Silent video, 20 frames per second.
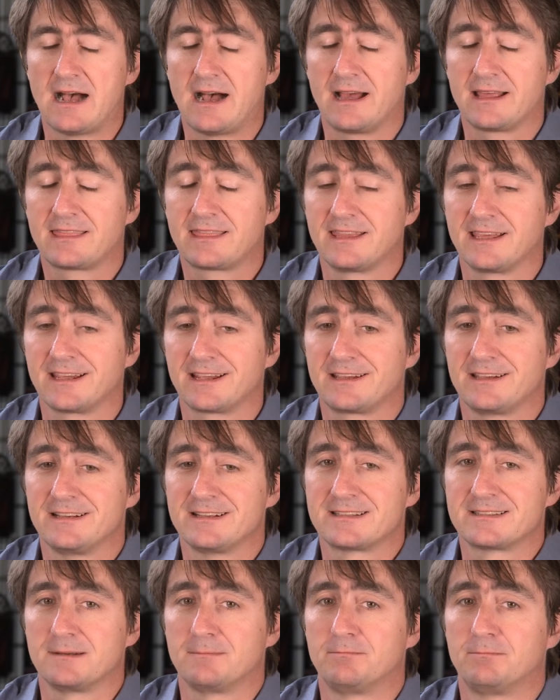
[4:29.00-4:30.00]
I think
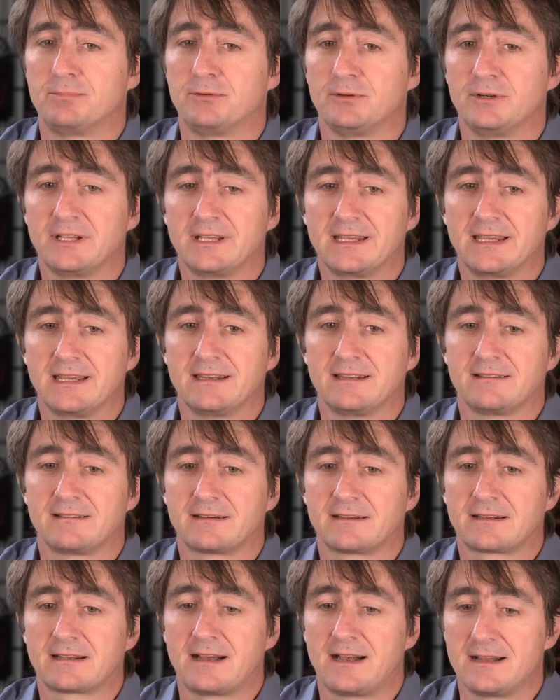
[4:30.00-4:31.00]
it's a brilliant
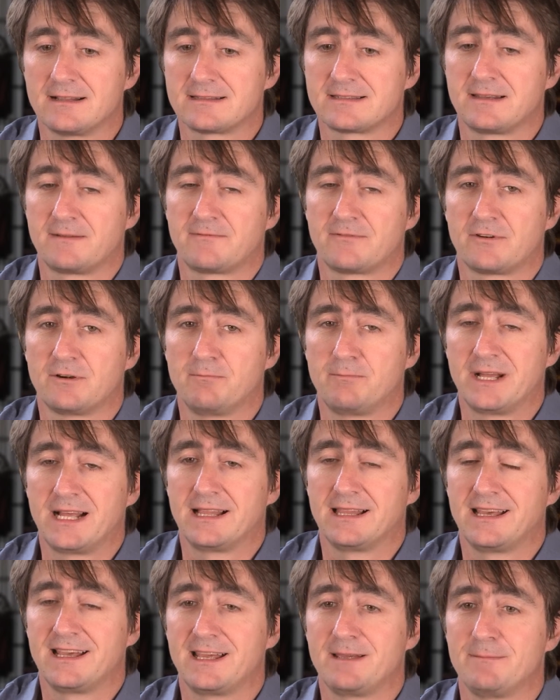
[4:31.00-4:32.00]
concept for a
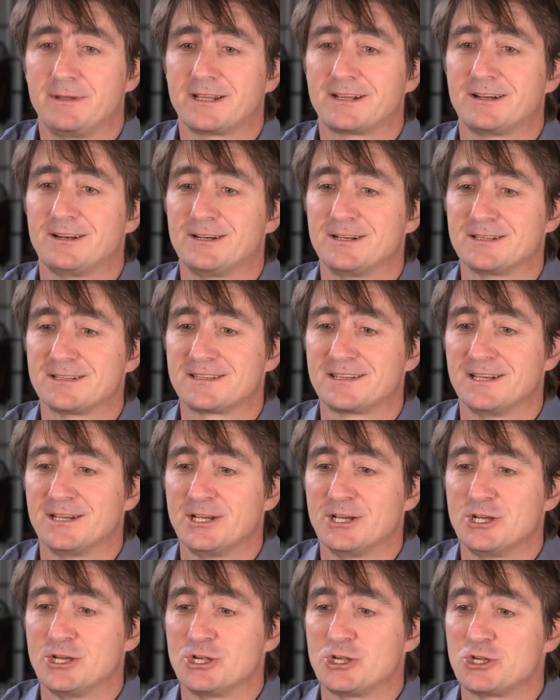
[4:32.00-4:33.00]
ballet, because
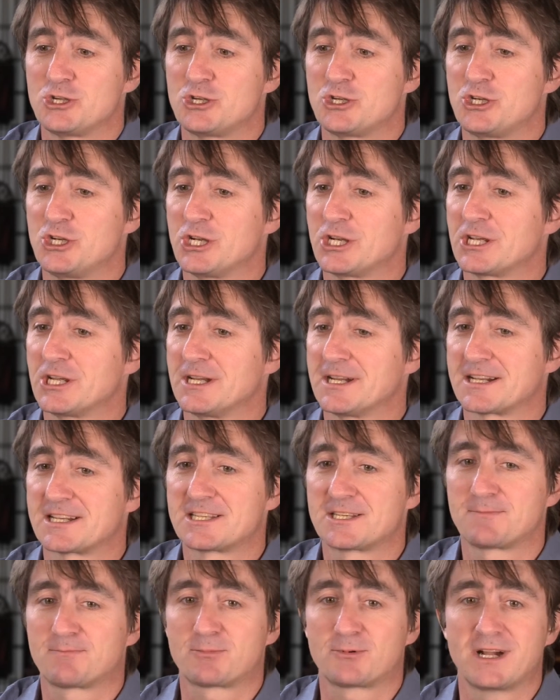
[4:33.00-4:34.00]
she can
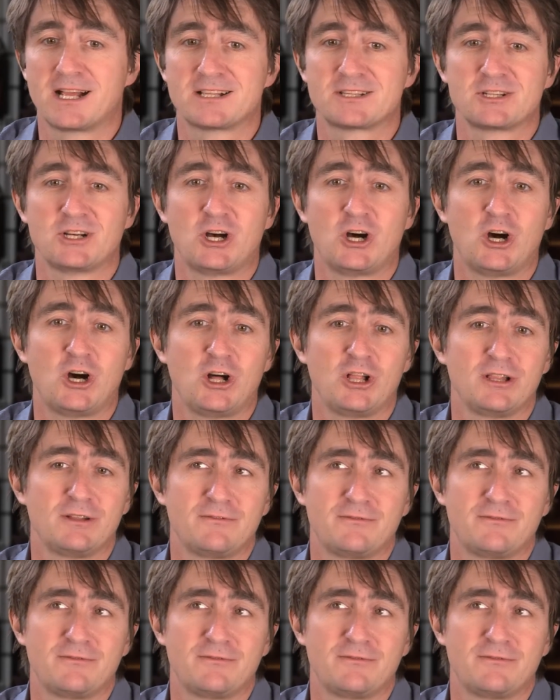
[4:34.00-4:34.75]
express all